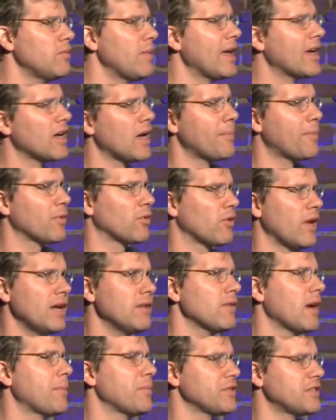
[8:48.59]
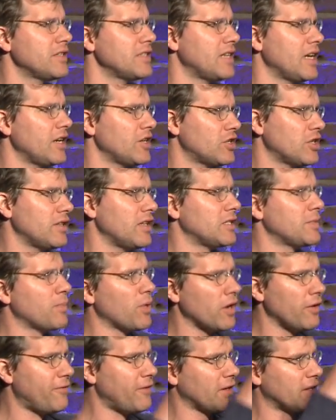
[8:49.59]
make up a great representation that's
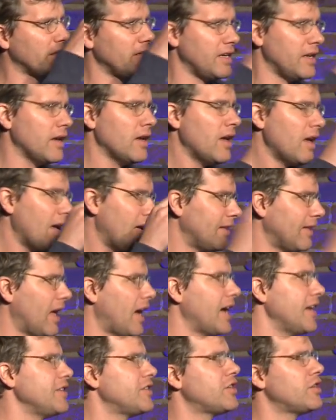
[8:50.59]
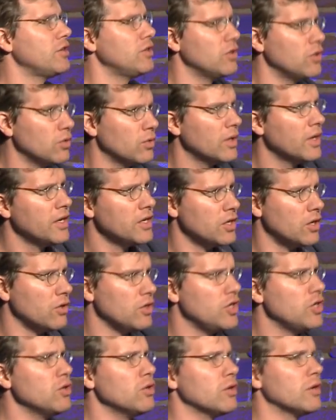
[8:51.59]
perfectly aligned to
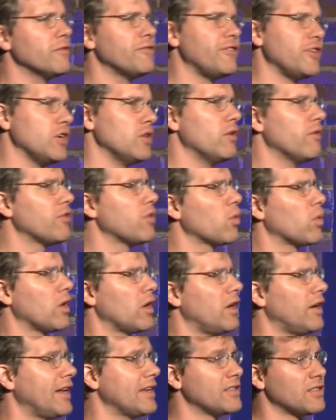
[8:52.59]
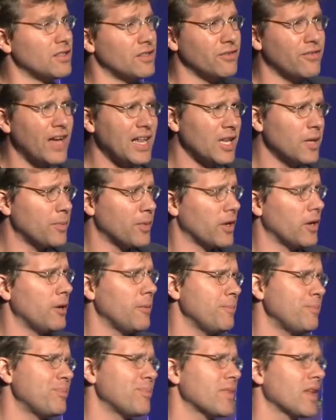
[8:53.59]
your view of the world as a
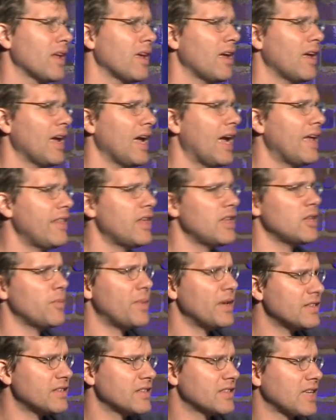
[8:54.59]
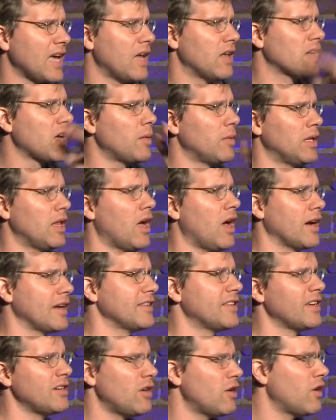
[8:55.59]
developer, and then the business guy will come along
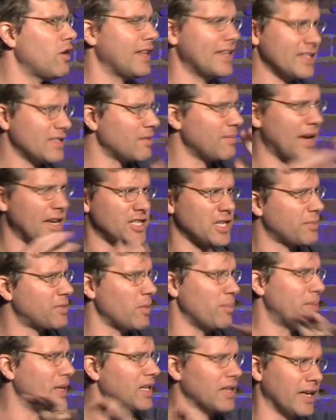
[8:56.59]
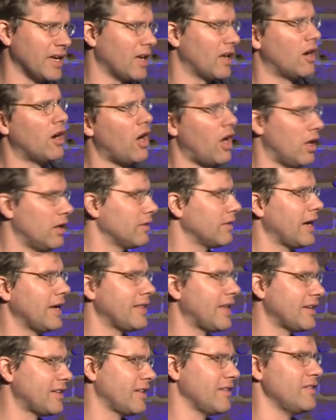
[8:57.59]
and say, no, that doesn't match up to billing at all,
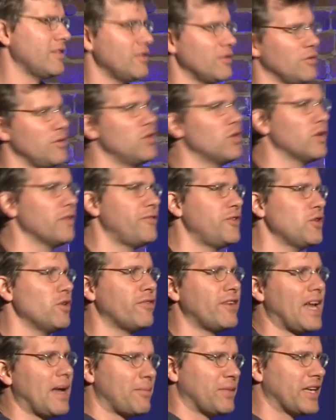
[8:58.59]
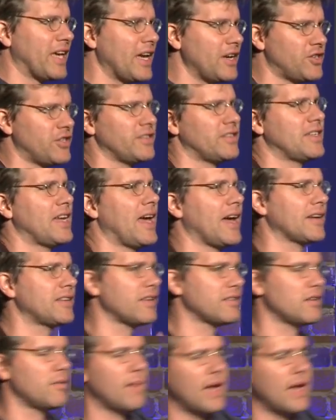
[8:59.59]
right? Your view of an application stack doesn't